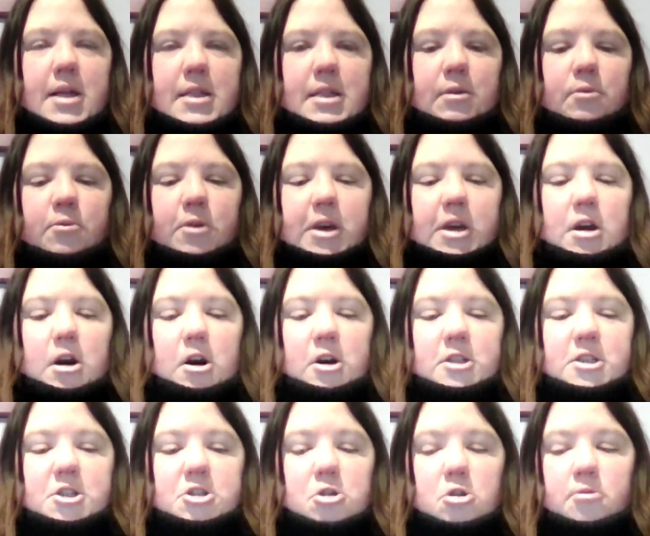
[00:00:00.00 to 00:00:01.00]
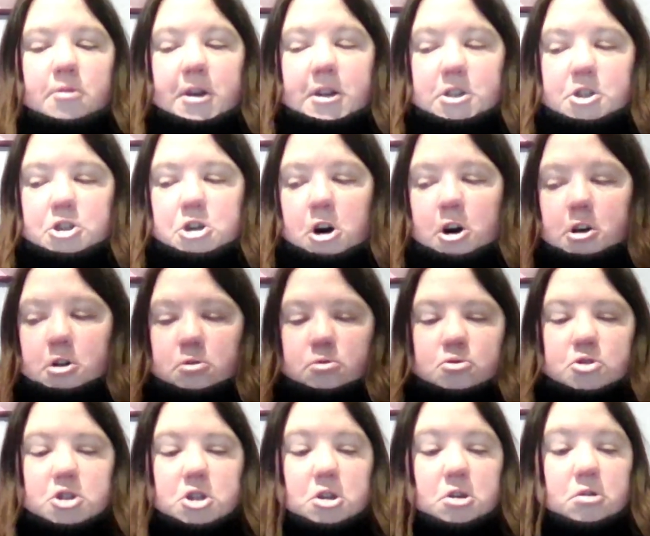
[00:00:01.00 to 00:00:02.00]
that we are so
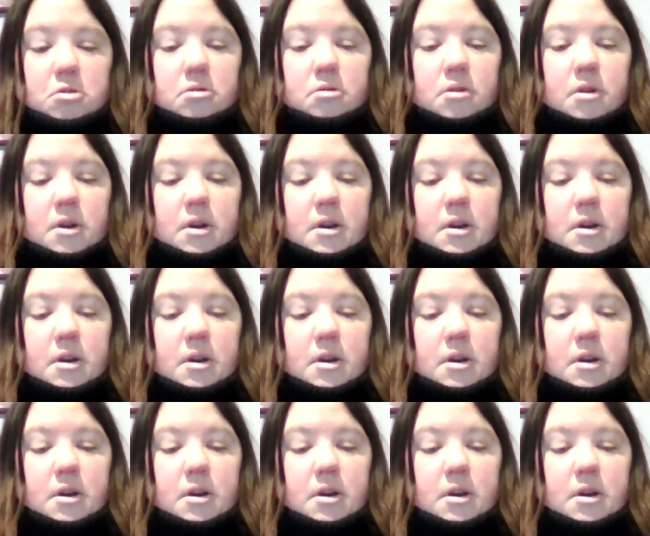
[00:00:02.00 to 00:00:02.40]
entitled to.